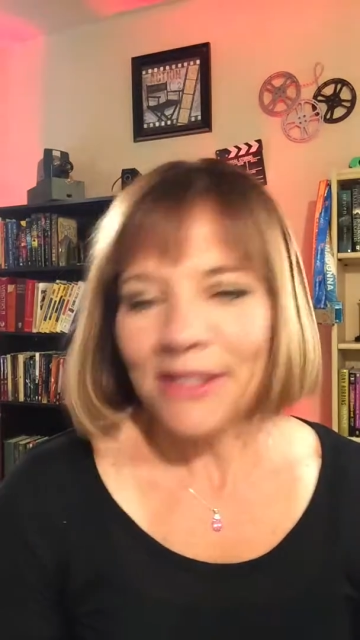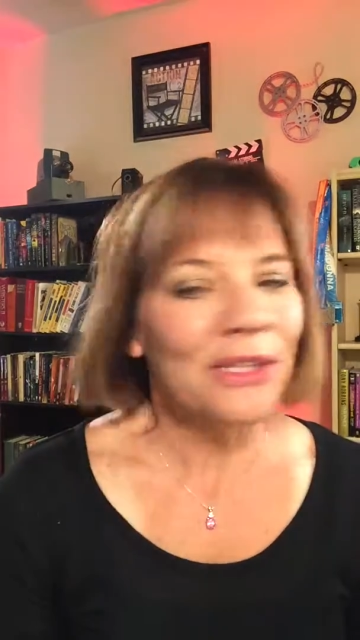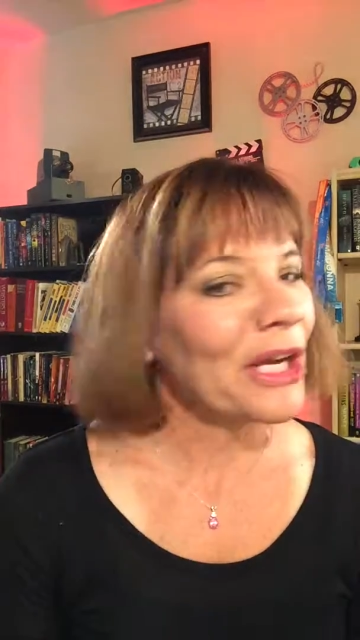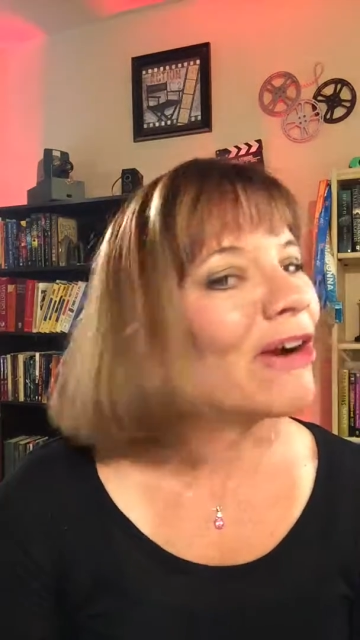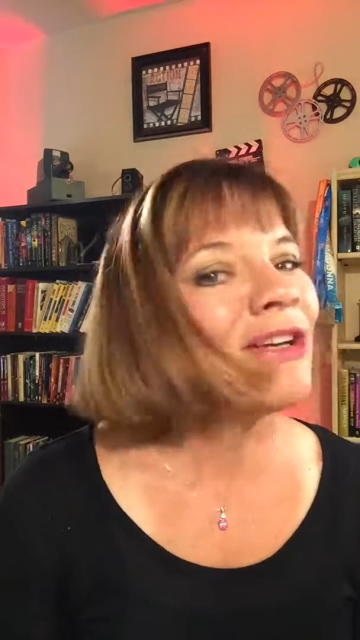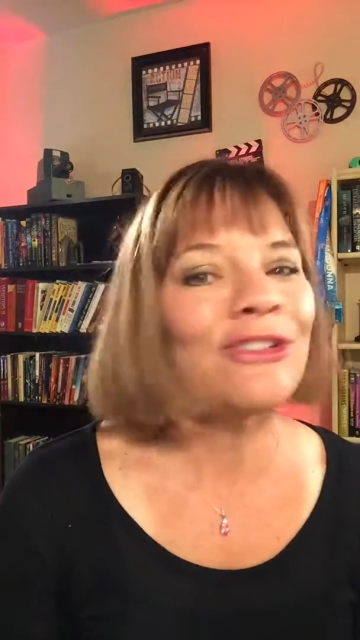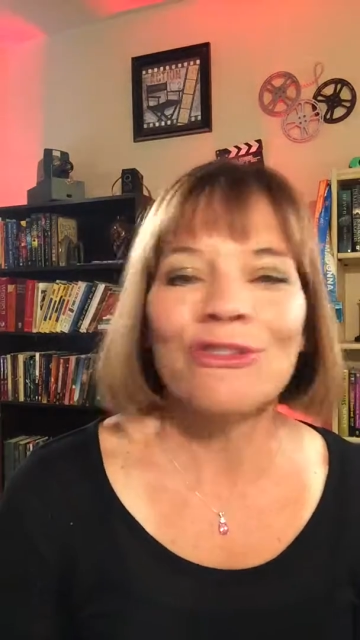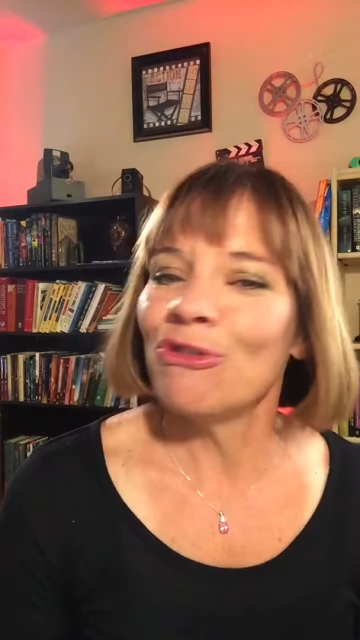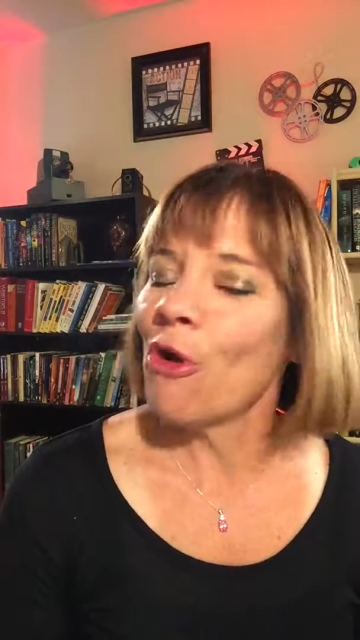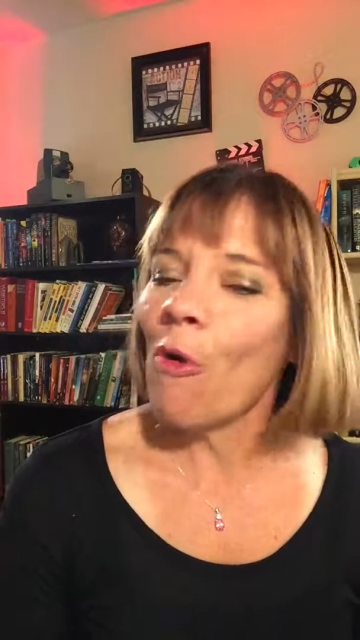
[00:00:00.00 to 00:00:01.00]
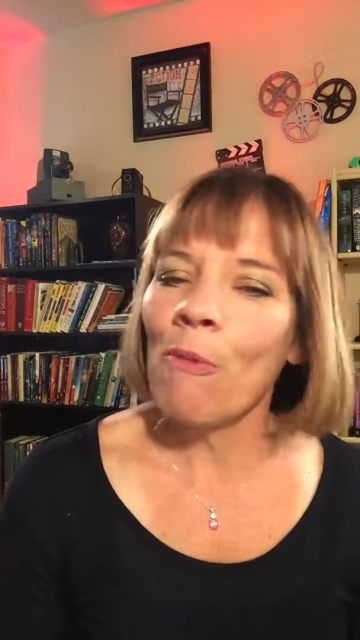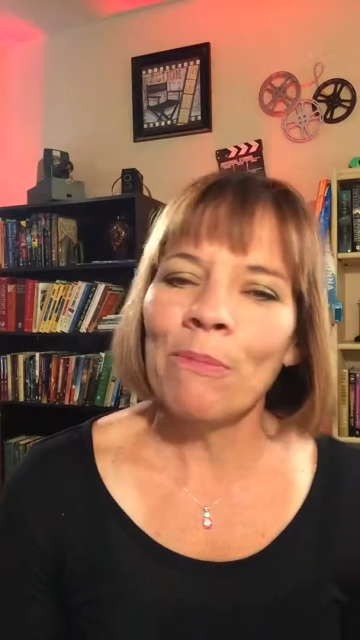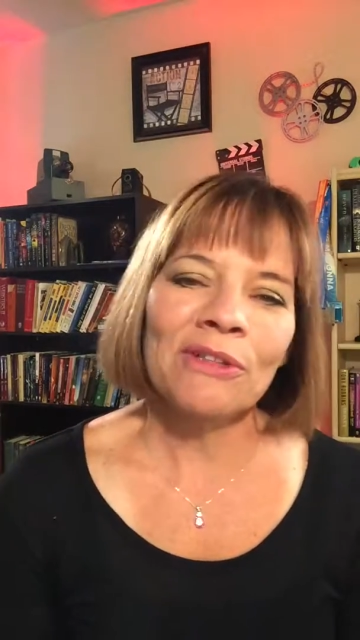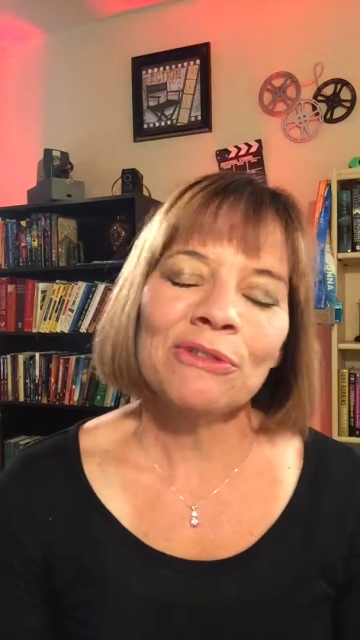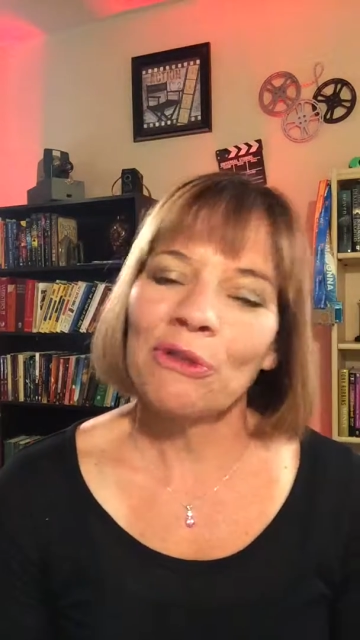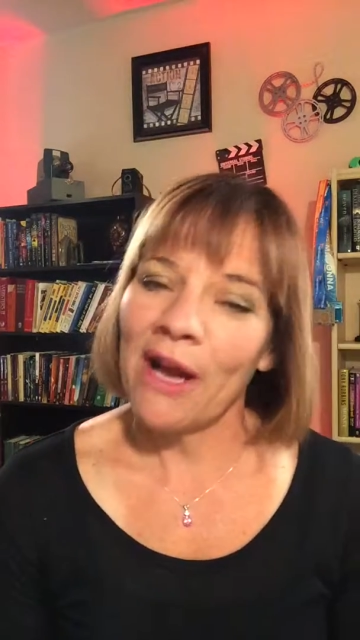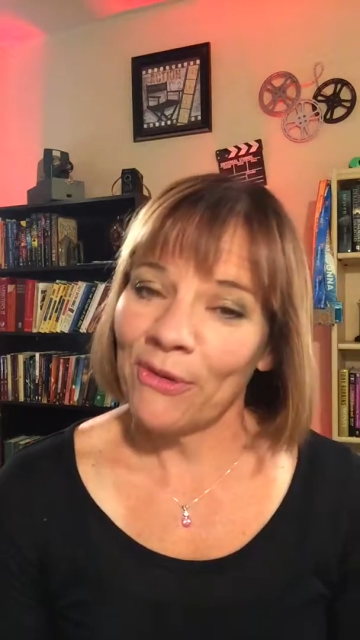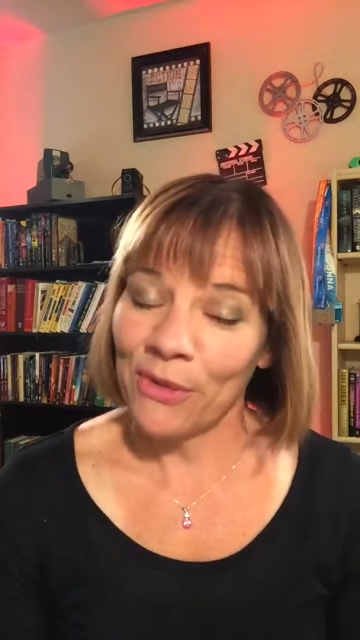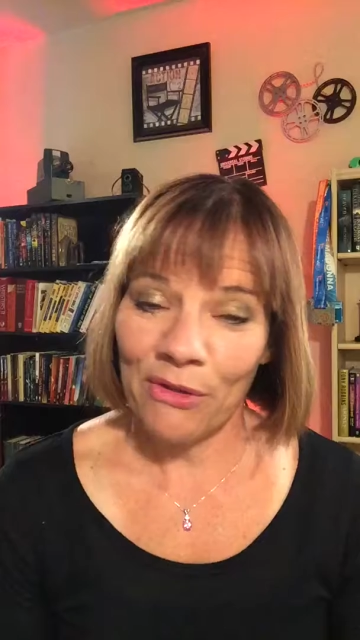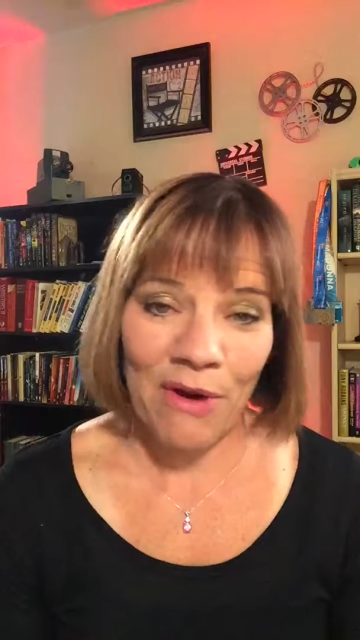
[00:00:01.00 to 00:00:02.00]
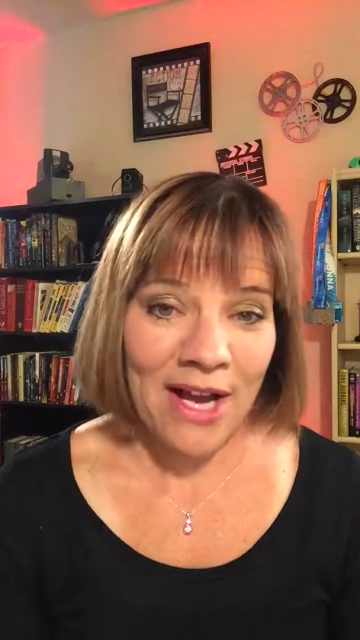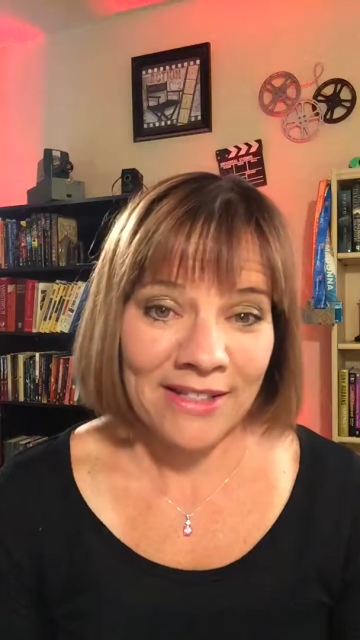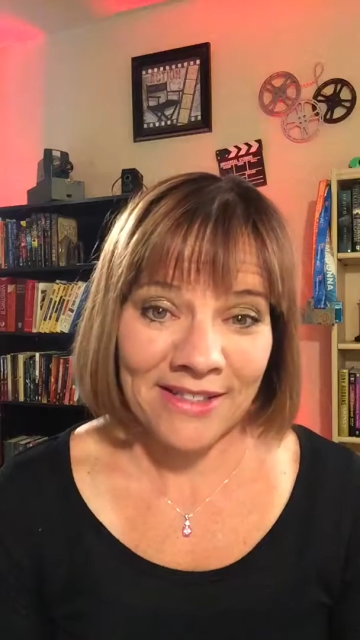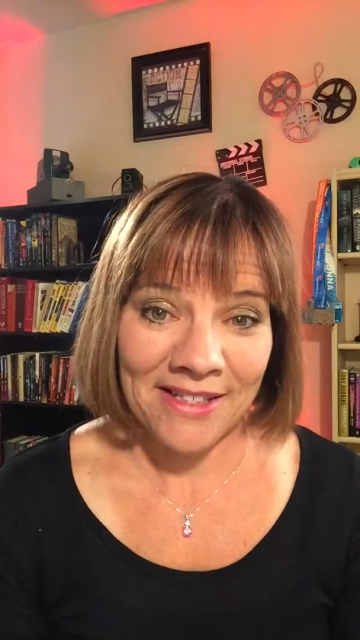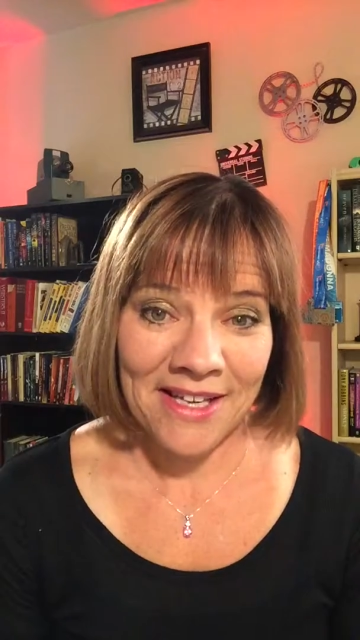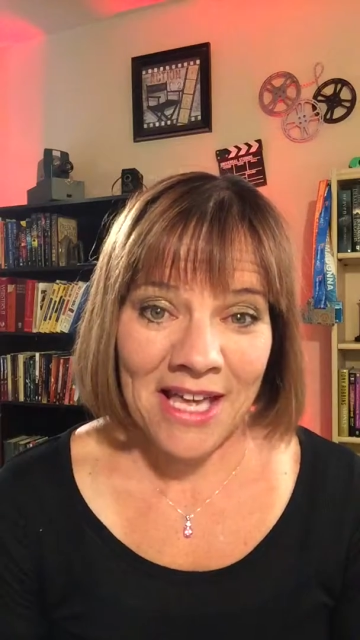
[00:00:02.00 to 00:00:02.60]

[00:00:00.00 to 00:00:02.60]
there is no middle ground with Christ.